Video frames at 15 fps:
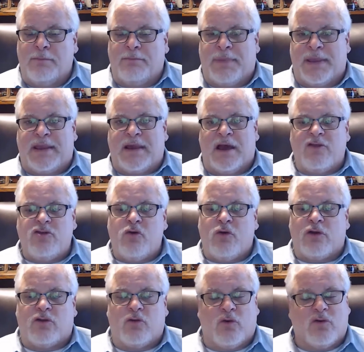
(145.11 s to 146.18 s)
because you
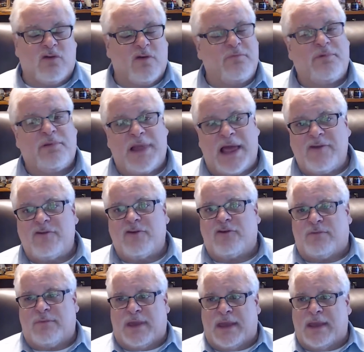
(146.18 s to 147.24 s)
are a source of pleasure
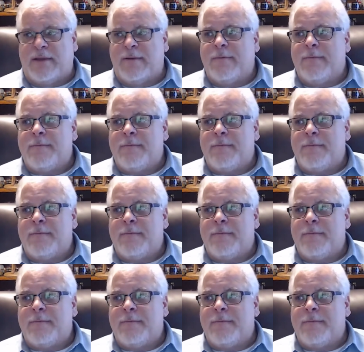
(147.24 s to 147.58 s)
to me,